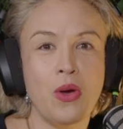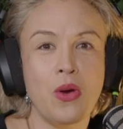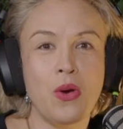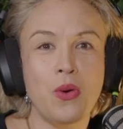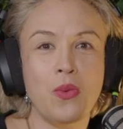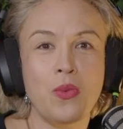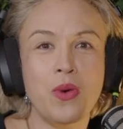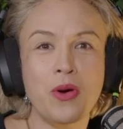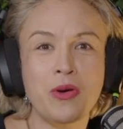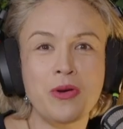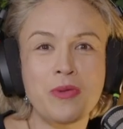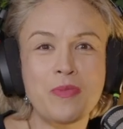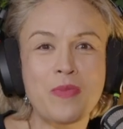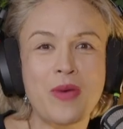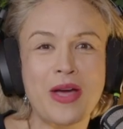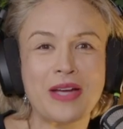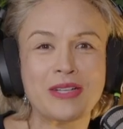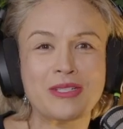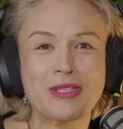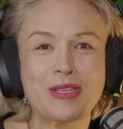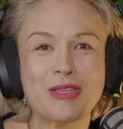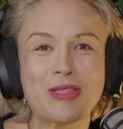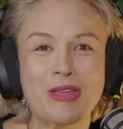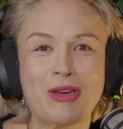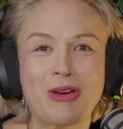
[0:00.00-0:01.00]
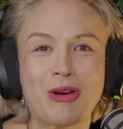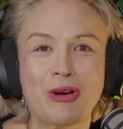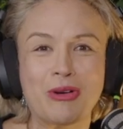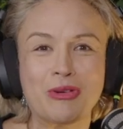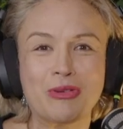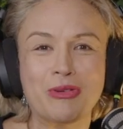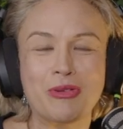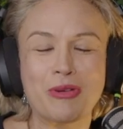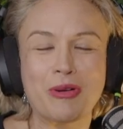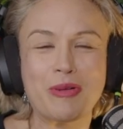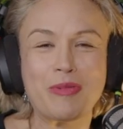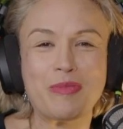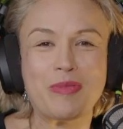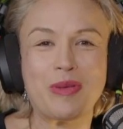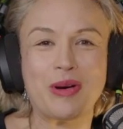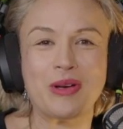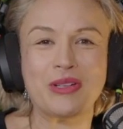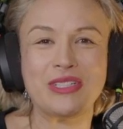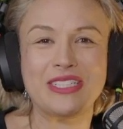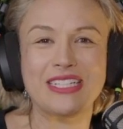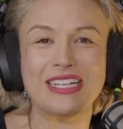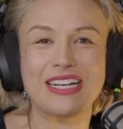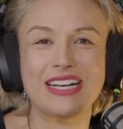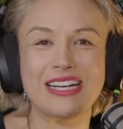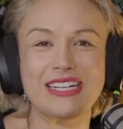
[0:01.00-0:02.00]
Welcome back to the Gold Room
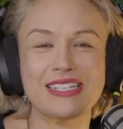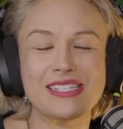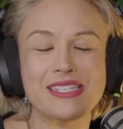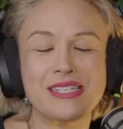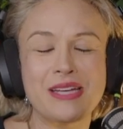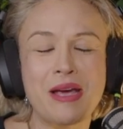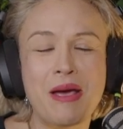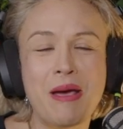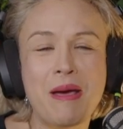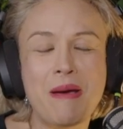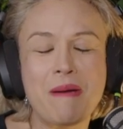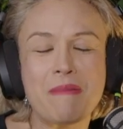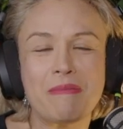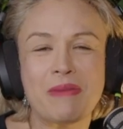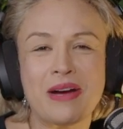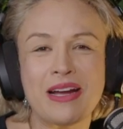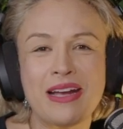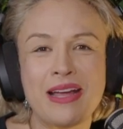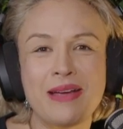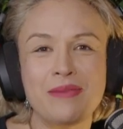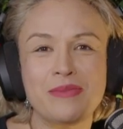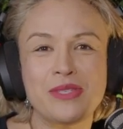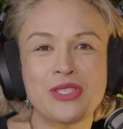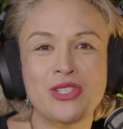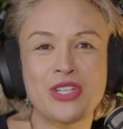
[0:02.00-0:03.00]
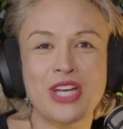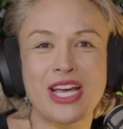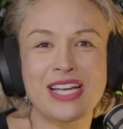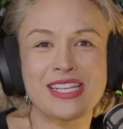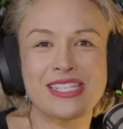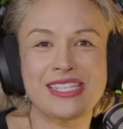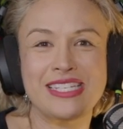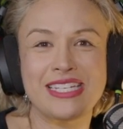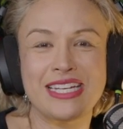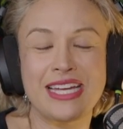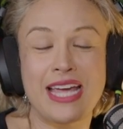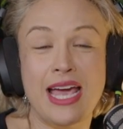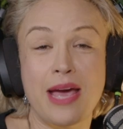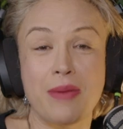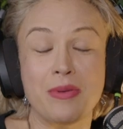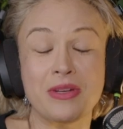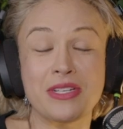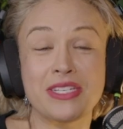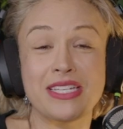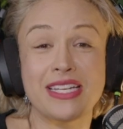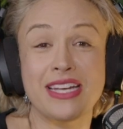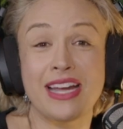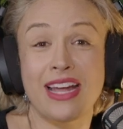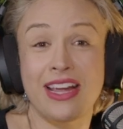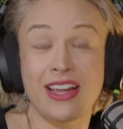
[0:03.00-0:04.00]
podcast. My name's Jazz Diab, and
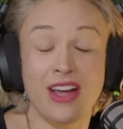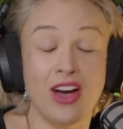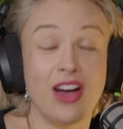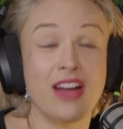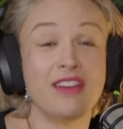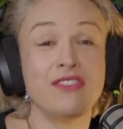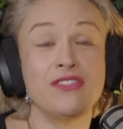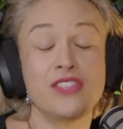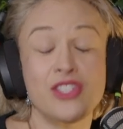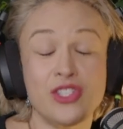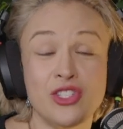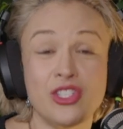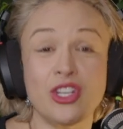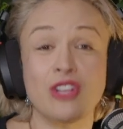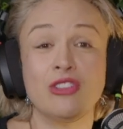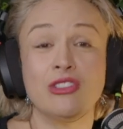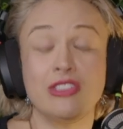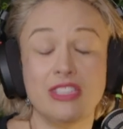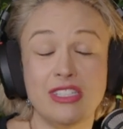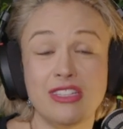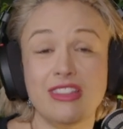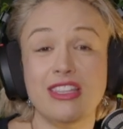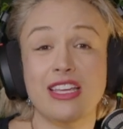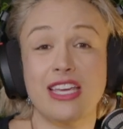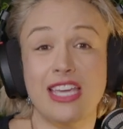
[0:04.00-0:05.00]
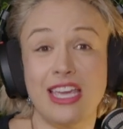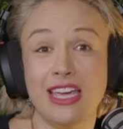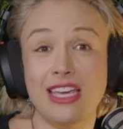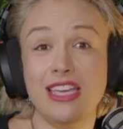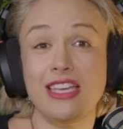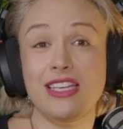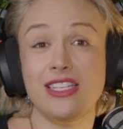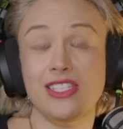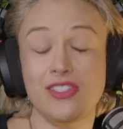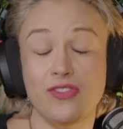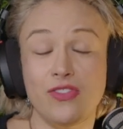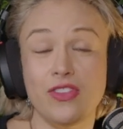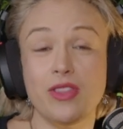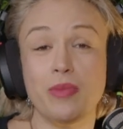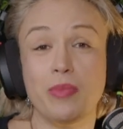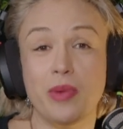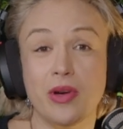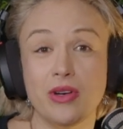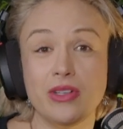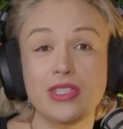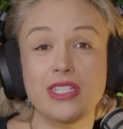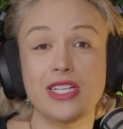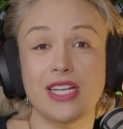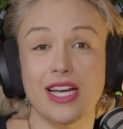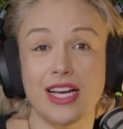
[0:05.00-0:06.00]
today I've stolen the keys for the
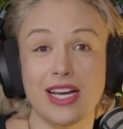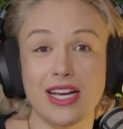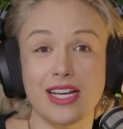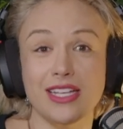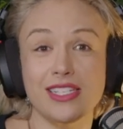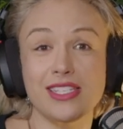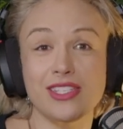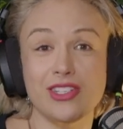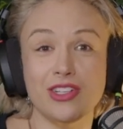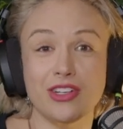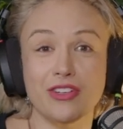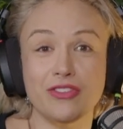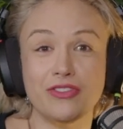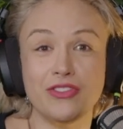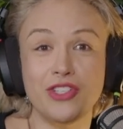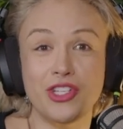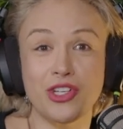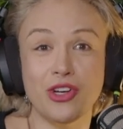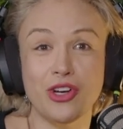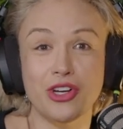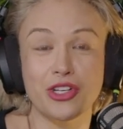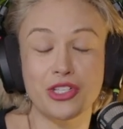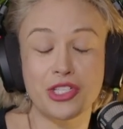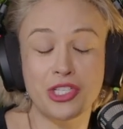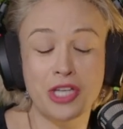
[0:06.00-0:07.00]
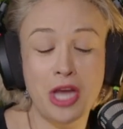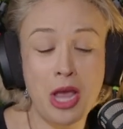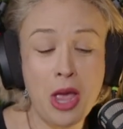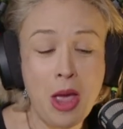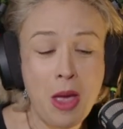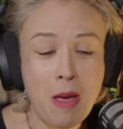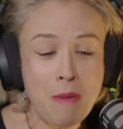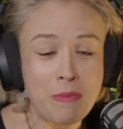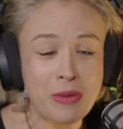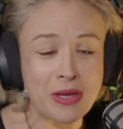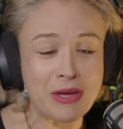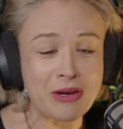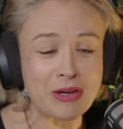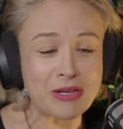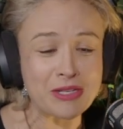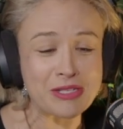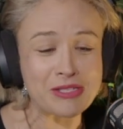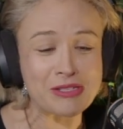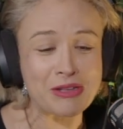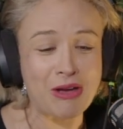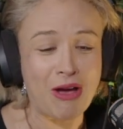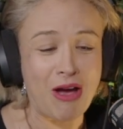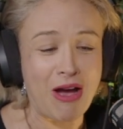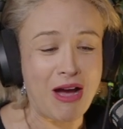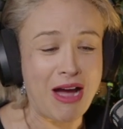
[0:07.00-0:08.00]
podcast off Josh because
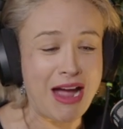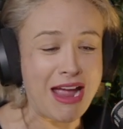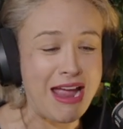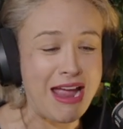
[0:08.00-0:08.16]
I